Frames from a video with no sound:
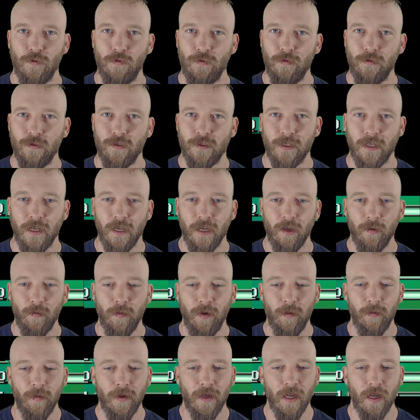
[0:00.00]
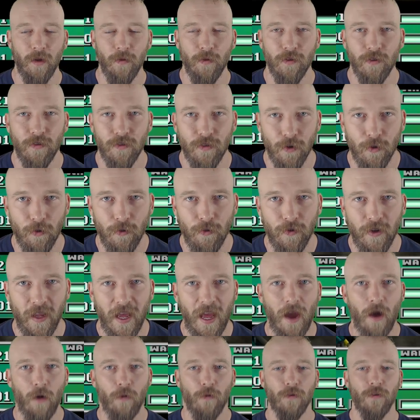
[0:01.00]
Whew, scared me, man. I was zoned
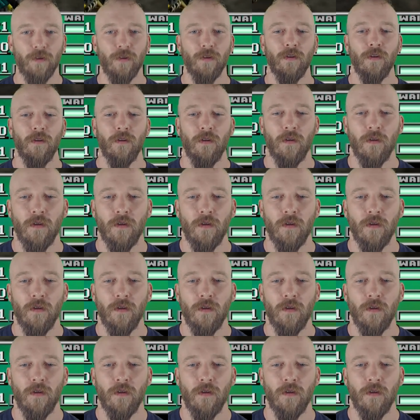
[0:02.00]
out.